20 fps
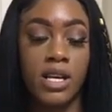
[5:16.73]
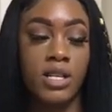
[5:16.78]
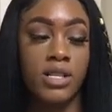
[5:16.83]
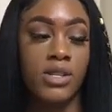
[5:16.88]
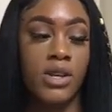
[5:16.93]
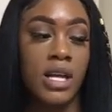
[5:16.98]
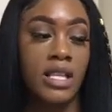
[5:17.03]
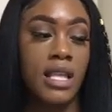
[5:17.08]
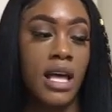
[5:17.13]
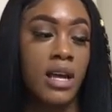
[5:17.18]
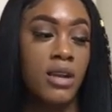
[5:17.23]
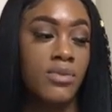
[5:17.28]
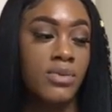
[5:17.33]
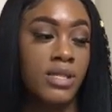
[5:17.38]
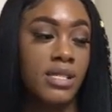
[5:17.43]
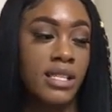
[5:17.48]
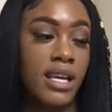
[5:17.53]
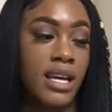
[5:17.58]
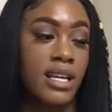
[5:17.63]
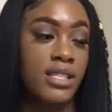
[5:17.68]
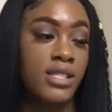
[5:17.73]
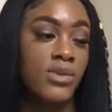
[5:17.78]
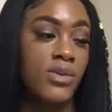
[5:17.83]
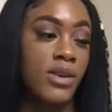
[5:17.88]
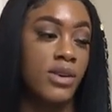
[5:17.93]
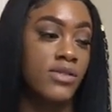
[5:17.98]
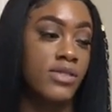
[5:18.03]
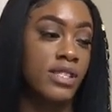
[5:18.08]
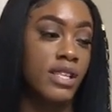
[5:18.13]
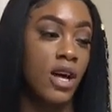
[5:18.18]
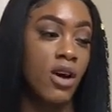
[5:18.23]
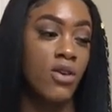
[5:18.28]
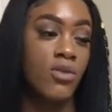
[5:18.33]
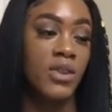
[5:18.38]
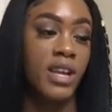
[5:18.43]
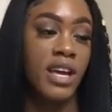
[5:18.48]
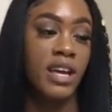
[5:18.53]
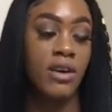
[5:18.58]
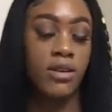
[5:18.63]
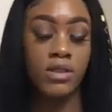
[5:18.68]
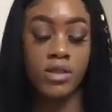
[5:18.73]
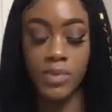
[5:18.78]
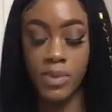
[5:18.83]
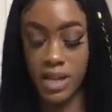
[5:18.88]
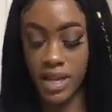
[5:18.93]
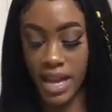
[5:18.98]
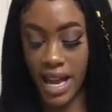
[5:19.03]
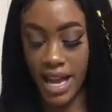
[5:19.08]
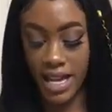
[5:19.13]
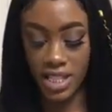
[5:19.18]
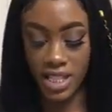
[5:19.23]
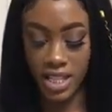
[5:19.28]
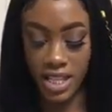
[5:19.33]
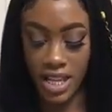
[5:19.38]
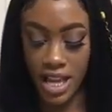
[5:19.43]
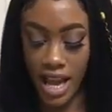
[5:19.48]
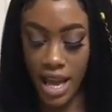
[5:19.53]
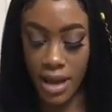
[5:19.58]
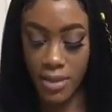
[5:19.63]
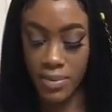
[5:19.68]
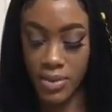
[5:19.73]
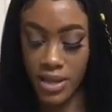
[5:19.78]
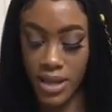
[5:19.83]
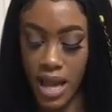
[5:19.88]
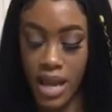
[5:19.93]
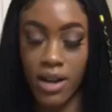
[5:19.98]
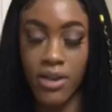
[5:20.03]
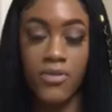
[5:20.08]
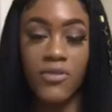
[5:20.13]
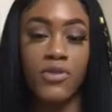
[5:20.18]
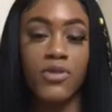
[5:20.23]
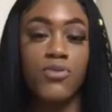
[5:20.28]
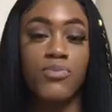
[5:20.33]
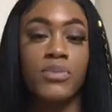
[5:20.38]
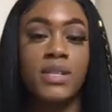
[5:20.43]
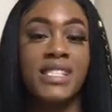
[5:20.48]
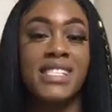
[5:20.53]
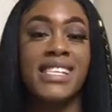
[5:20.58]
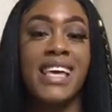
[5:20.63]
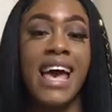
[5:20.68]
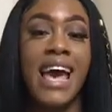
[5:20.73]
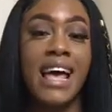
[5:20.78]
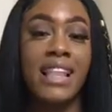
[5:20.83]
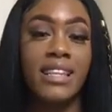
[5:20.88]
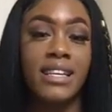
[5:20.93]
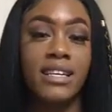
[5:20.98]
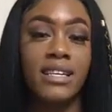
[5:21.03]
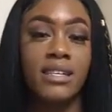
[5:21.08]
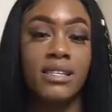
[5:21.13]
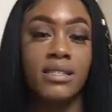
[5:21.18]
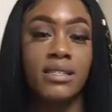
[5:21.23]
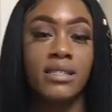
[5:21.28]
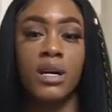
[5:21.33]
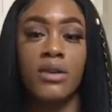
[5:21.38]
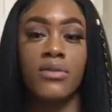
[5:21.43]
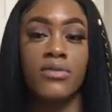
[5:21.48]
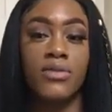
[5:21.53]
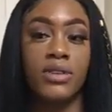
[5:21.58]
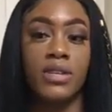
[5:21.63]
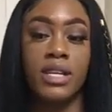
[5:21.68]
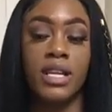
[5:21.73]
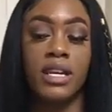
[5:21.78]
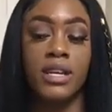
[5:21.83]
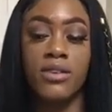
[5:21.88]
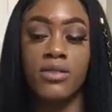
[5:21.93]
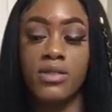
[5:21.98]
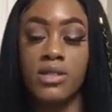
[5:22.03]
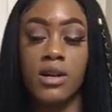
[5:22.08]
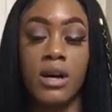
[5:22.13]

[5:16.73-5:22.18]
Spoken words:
So I thought it was saying 12 stone nails, but it actually came with like a few metallic covered nails.